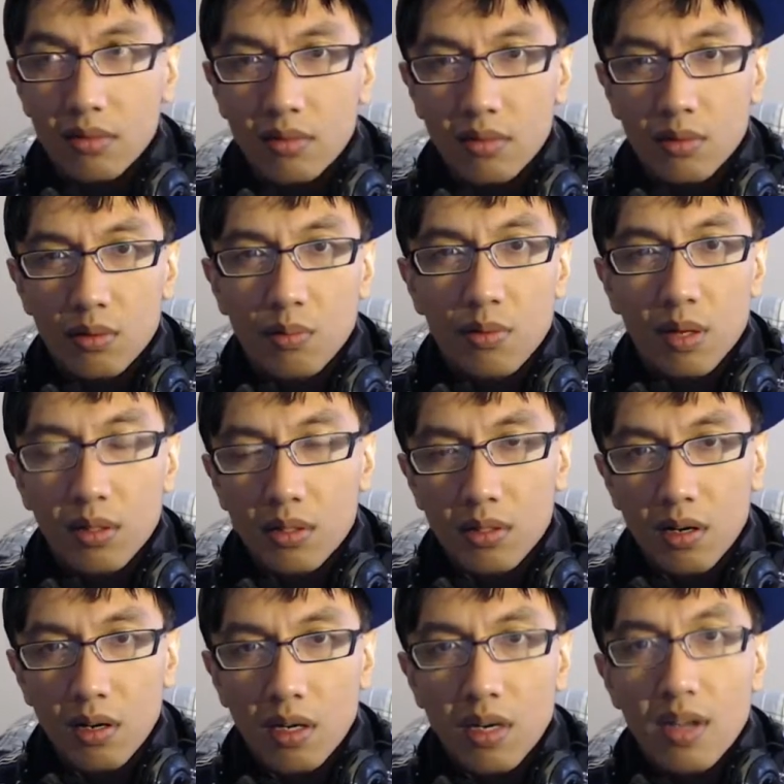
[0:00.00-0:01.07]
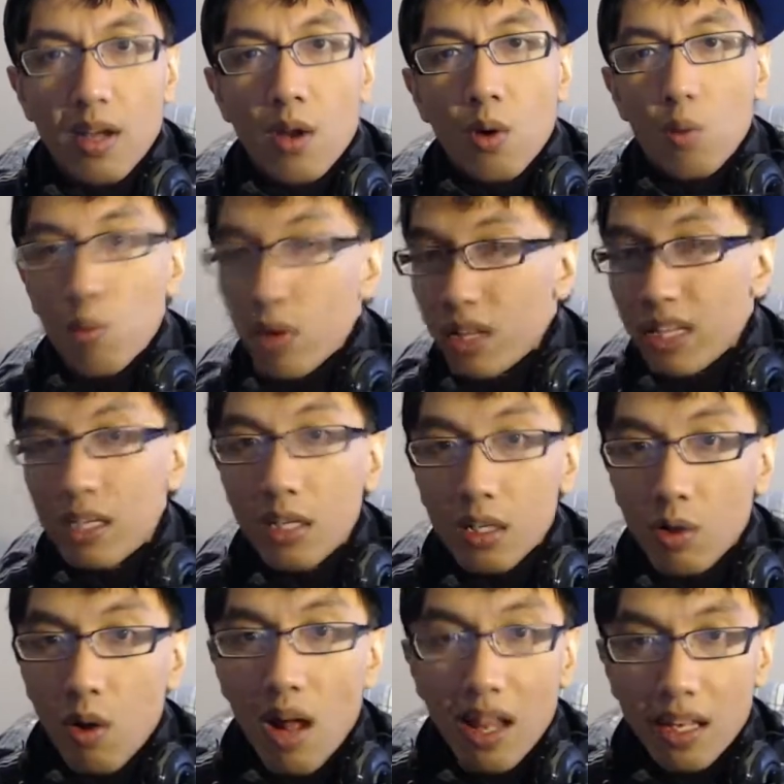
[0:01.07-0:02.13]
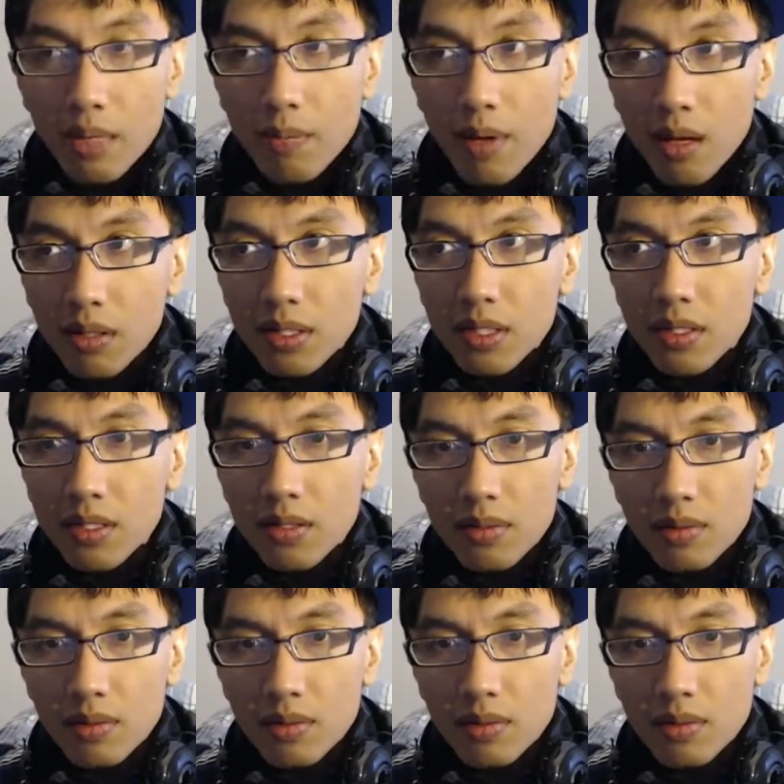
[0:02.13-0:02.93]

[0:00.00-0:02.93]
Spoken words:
dude, belts are really good quality belts